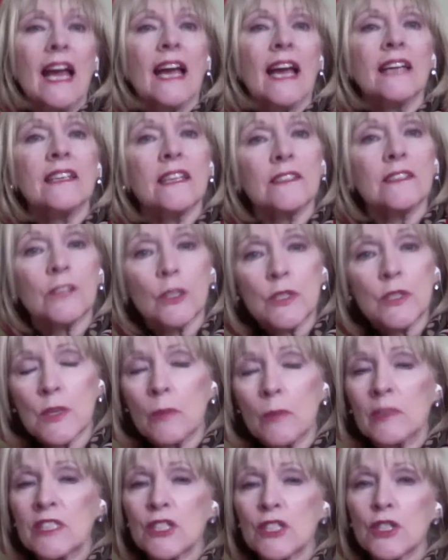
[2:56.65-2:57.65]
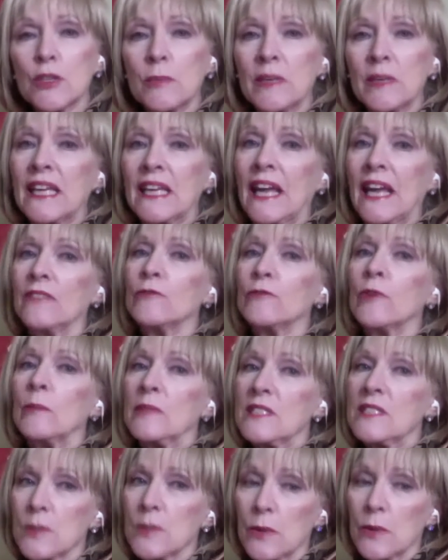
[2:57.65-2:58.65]
and yet there's so much to be gained from
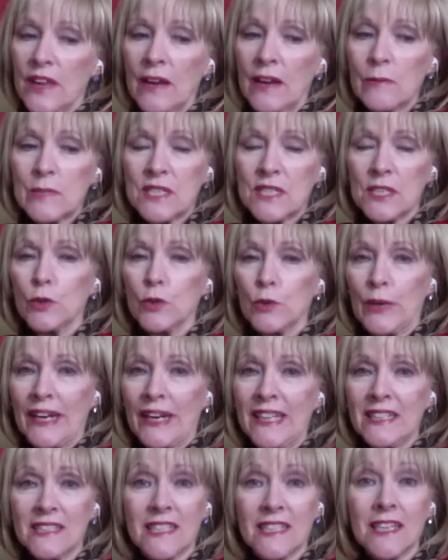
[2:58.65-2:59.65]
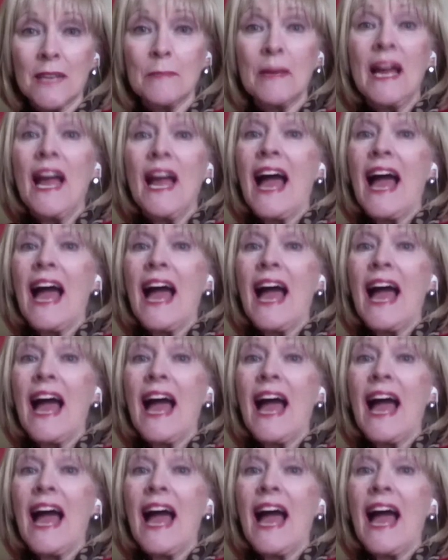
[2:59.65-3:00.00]
it. So that was a great tip.